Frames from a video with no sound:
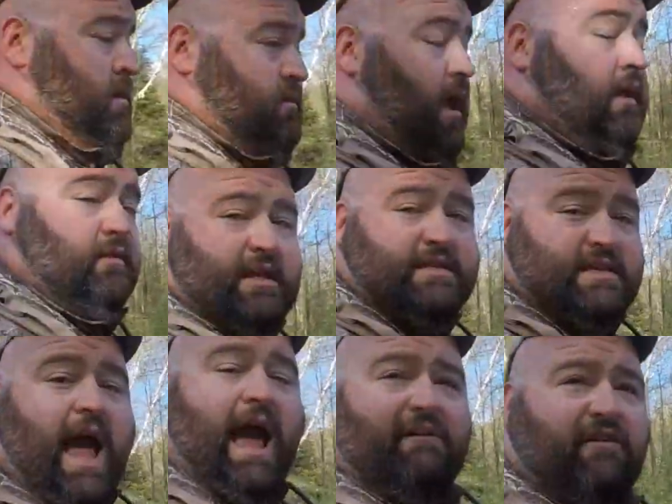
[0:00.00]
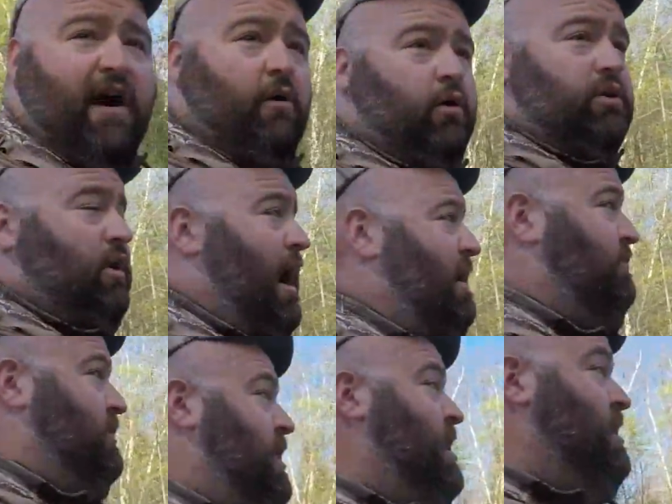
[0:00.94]
at least a half hour
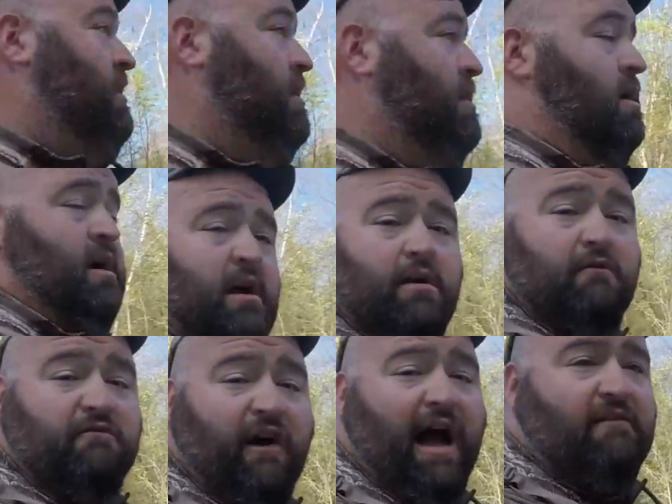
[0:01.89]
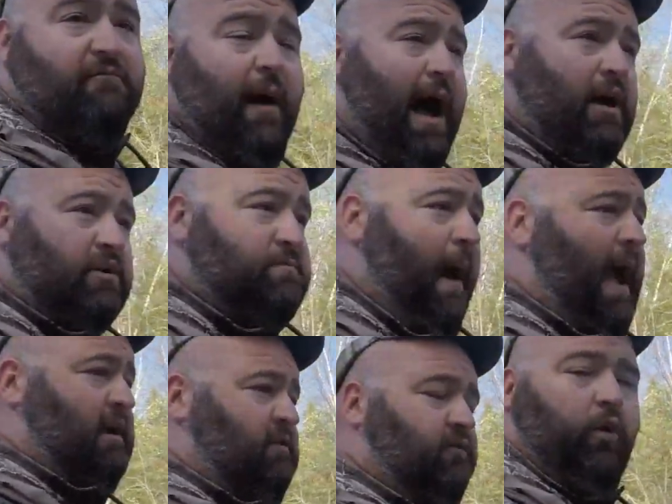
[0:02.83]
driving 5 miles
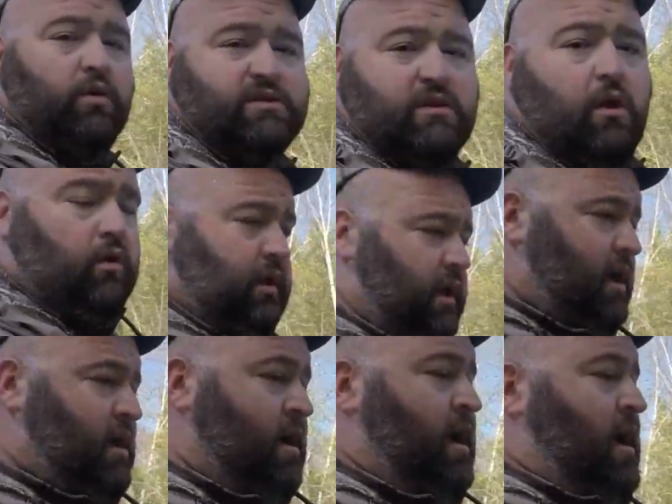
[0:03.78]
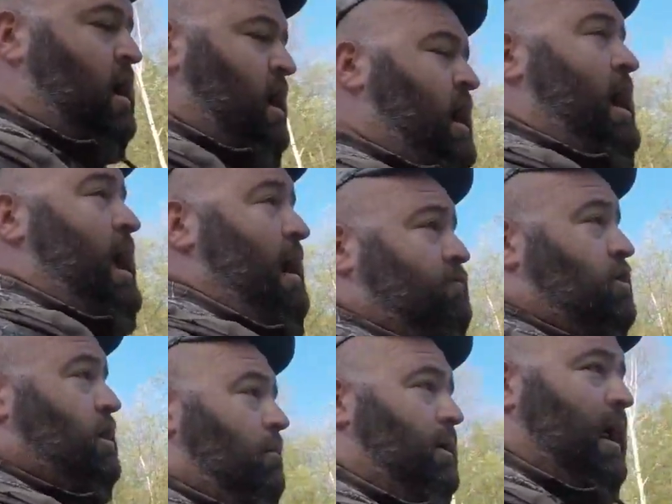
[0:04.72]
back and forth slowly after
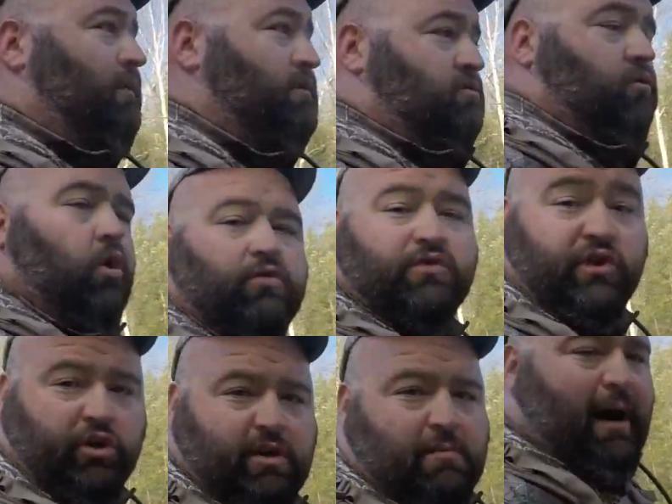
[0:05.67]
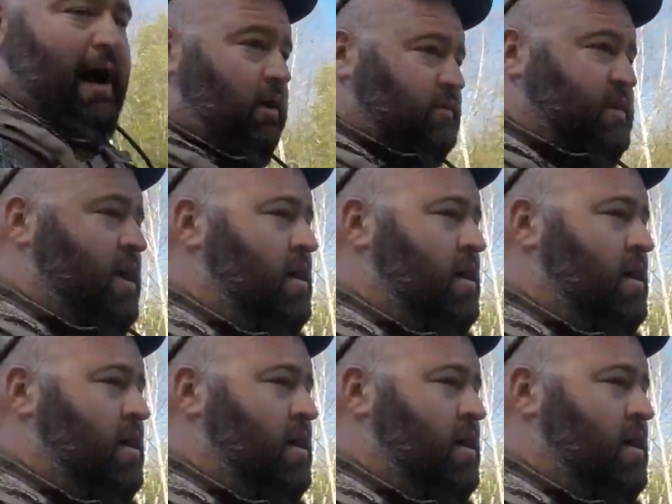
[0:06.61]
coming down this road 30 miles.